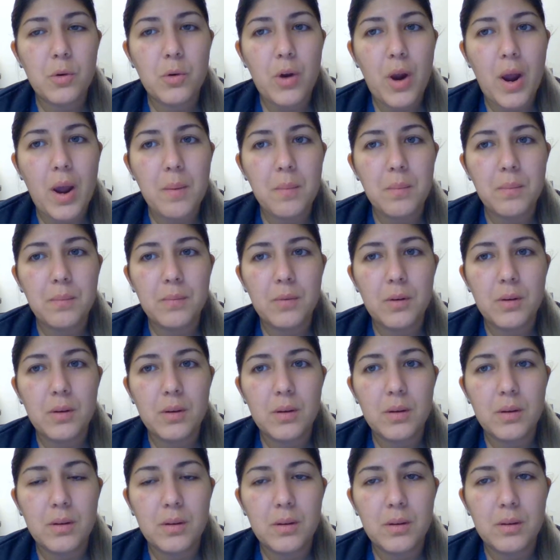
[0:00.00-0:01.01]
gram
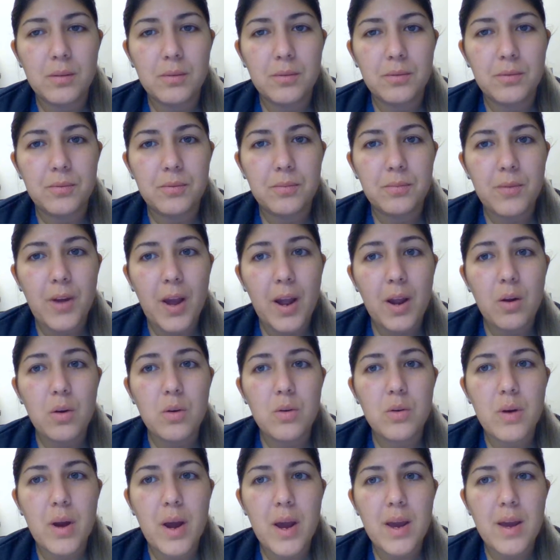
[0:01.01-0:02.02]
of
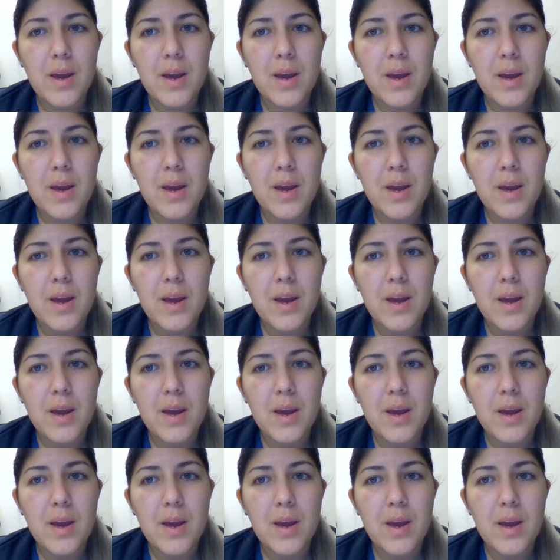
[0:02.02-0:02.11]
vanco